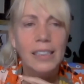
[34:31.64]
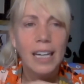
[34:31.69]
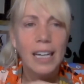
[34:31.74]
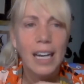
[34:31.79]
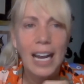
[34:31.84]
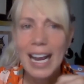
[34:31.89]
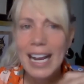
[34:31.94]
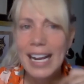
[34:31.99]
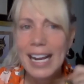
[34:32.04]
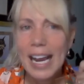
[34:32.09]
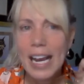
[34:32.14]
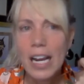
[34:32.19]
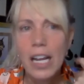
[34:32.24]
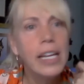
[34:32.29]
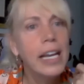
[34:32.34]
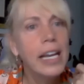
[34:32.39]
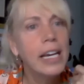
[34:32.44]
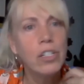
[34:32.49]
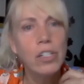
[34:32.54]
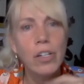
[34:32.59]
I get it.
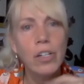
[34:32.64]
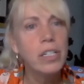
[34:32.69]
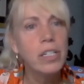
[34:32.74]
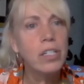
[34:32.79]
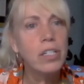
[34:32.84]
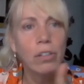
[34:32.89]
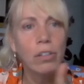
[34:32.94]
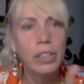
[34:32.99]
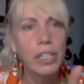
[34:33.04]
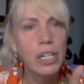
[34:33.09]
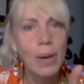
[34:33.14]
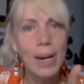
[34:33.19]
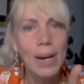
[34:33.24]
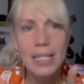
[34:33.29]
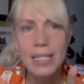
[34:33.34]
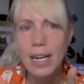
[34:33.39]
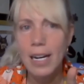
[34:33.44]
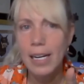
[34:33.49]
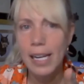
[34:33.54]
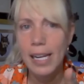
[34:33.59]
Yeah. So this is only US,
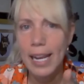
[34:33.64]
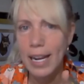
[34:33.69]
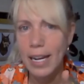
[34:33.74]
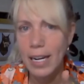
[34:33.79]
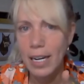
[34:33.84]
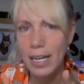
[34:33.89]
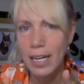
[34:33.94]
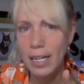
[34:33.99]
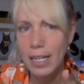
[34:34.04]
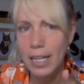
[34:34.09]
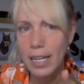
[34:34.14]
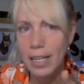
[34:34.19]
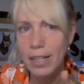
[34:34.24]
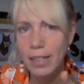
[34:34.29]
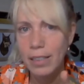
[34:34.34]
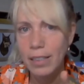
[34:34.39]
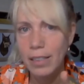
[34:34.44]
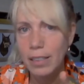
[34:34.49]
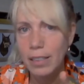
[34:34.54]
not Canada either.